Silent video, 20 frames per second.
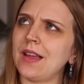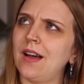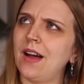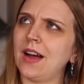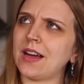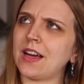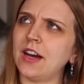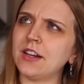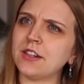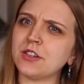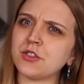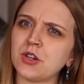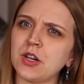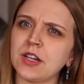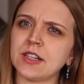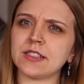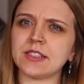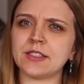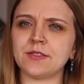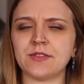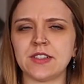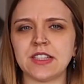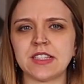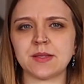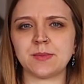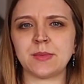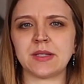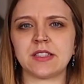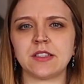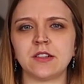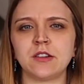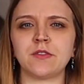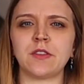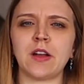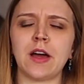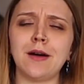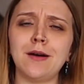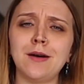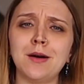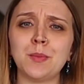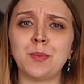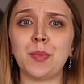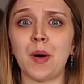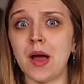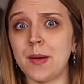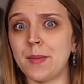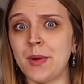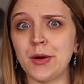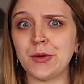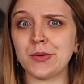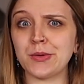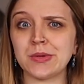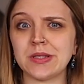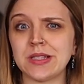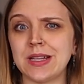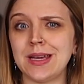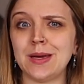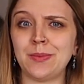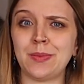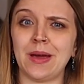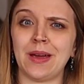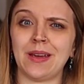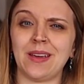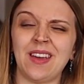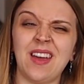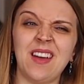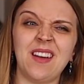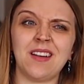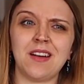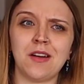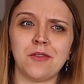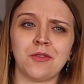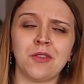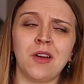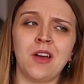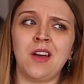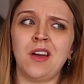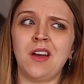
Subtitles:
I kind of try and convince myself like, oh, bimodal sleeping, yeah, I've